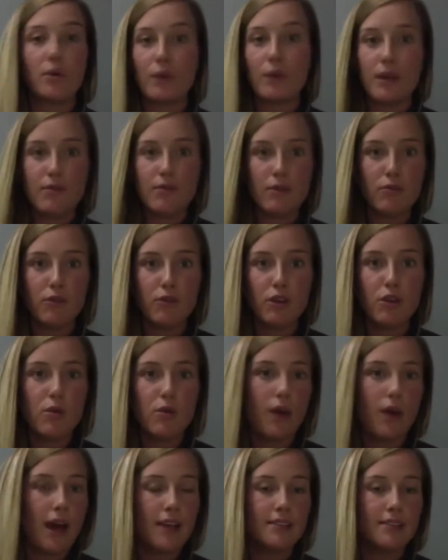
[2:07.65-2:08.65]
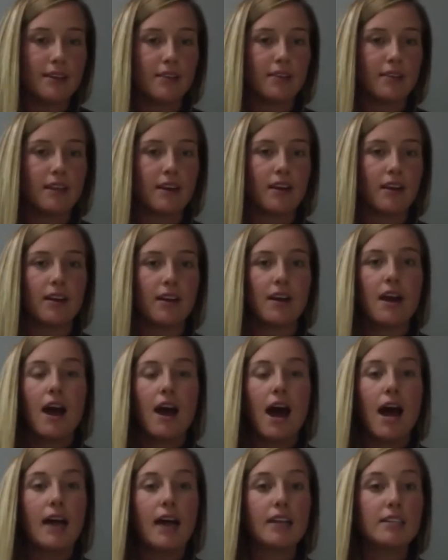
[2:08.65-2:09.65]
Even for you guys out there,
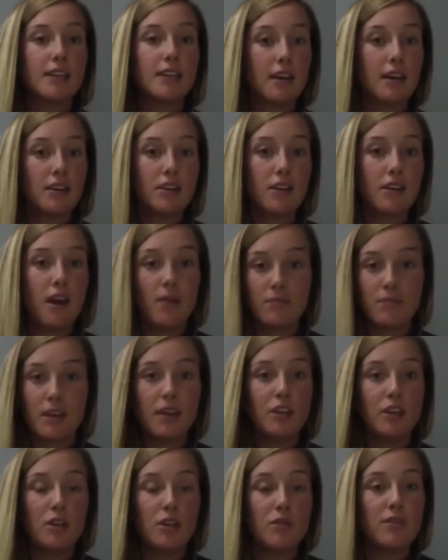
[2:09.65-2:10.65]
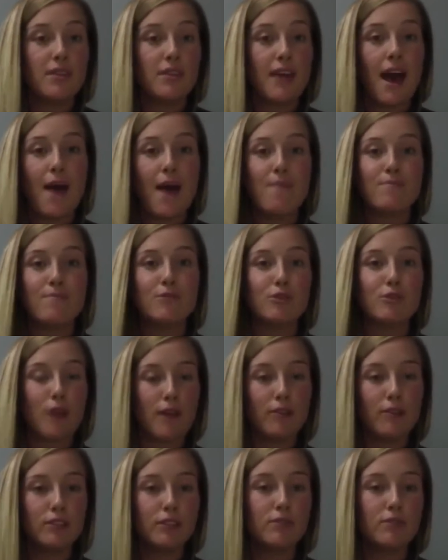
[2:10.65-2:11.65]
I'm telling you that
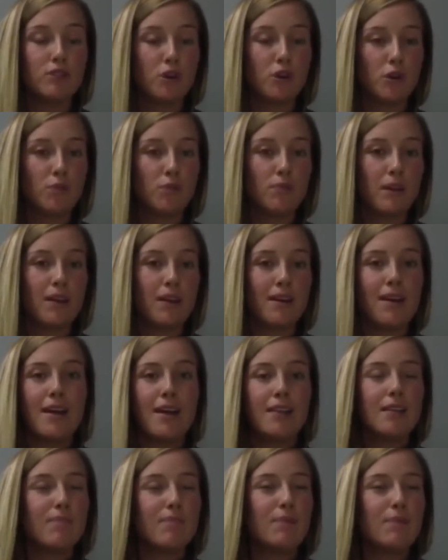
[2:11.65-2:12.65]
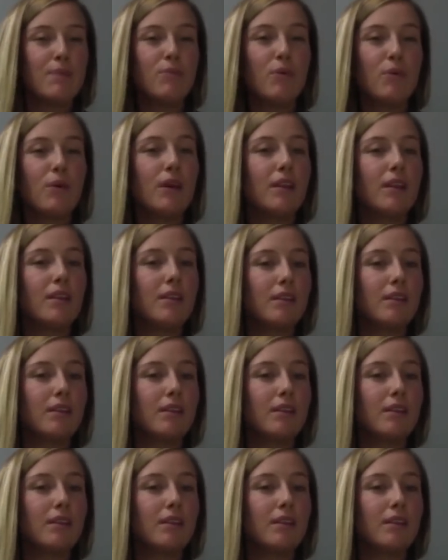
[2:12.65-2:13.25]
drivers have told me that people with,